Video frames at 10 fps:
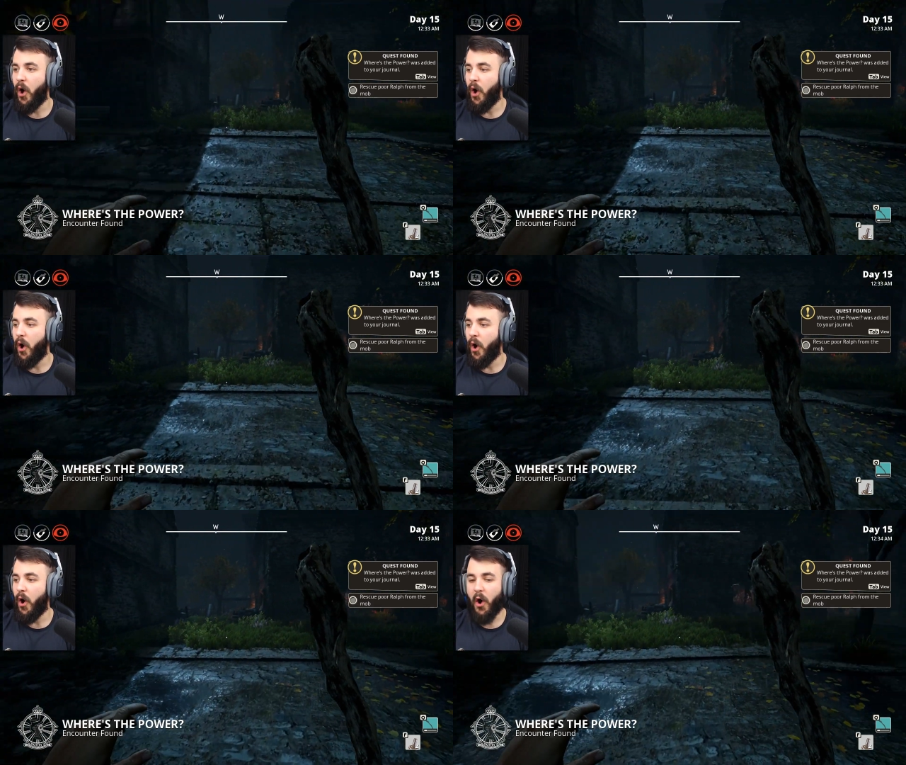
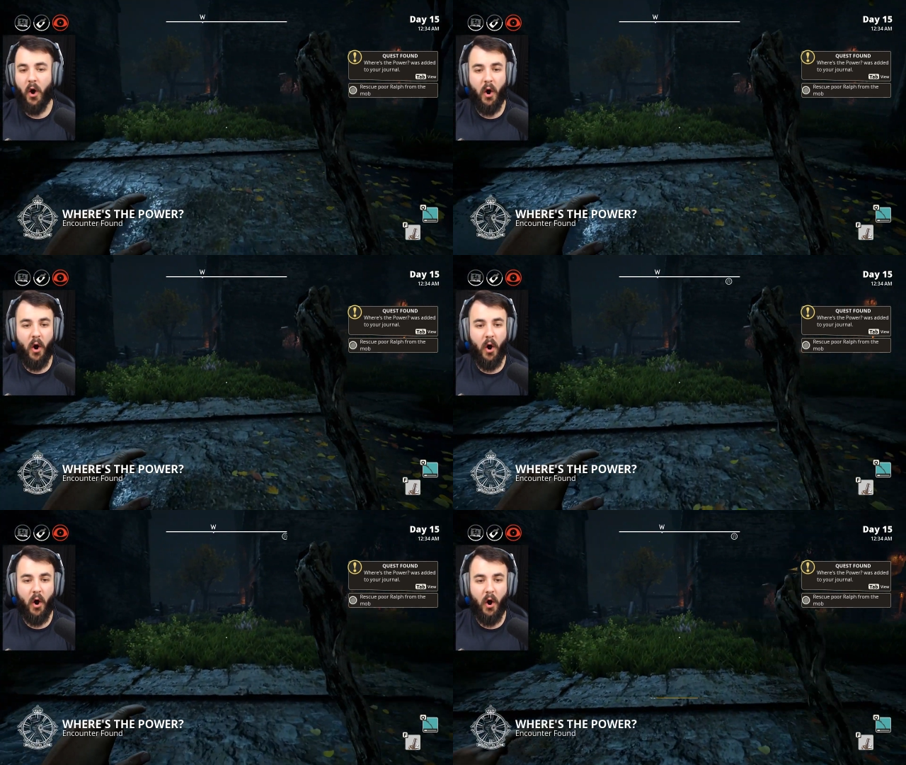
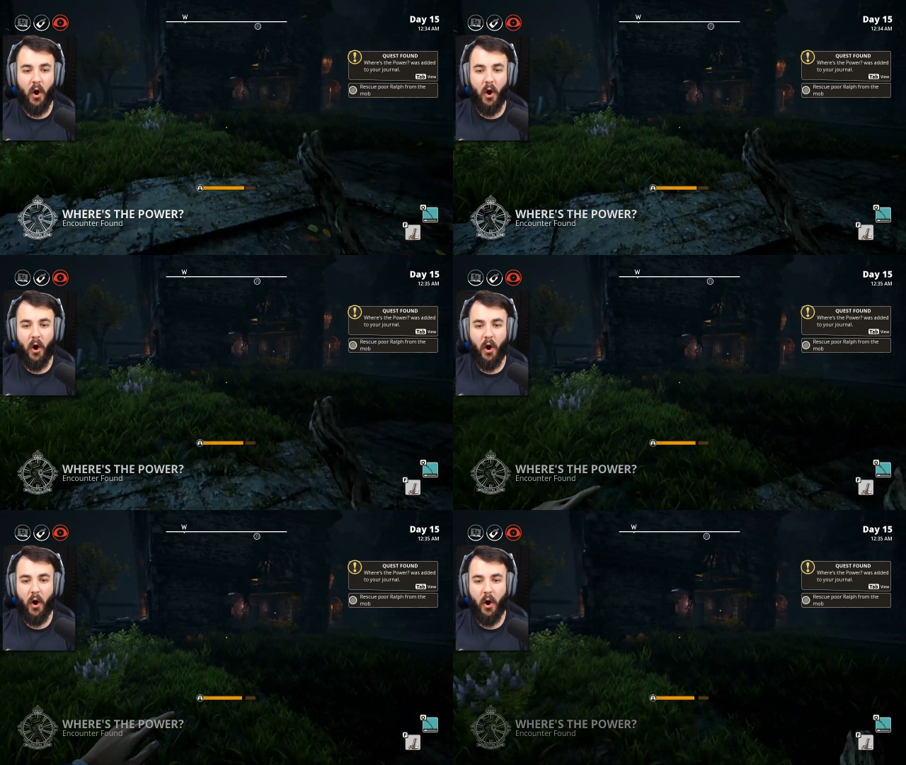
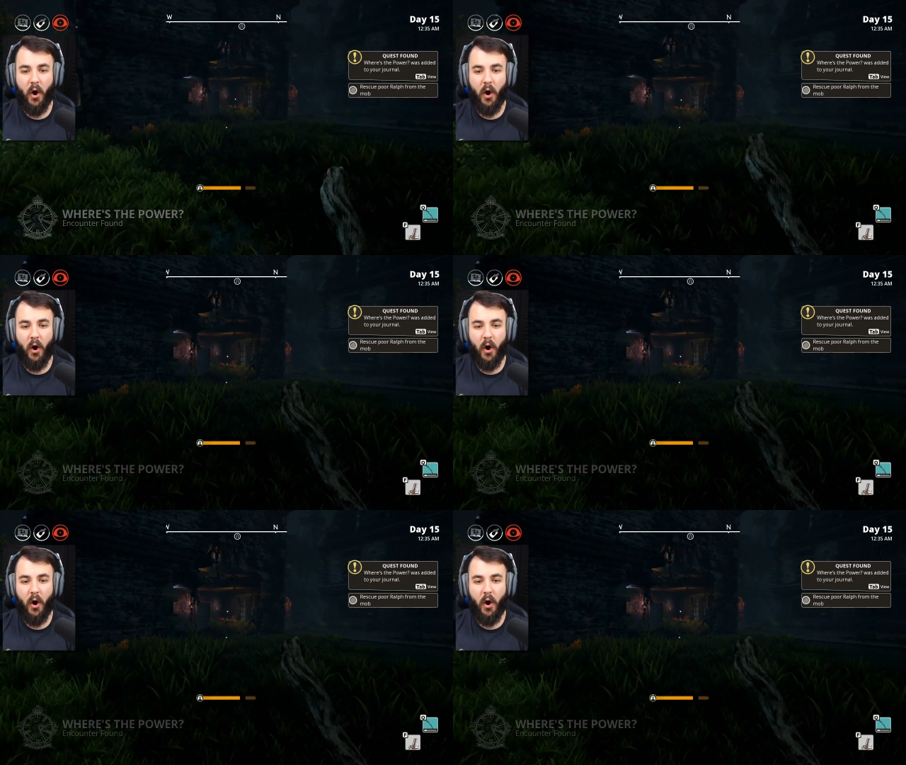Nothing is said.